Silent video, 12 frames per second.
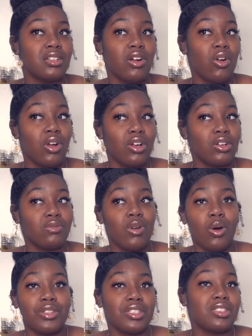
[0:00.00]
or
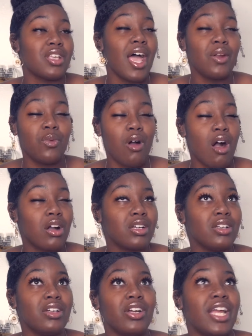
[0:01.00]
on the sidewalk,
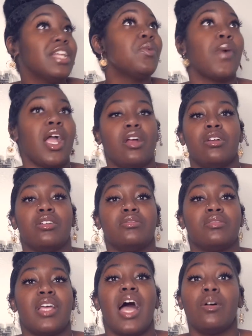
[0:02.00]
anywhere
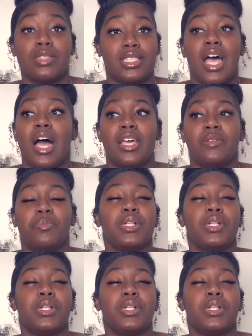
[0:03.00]
outside,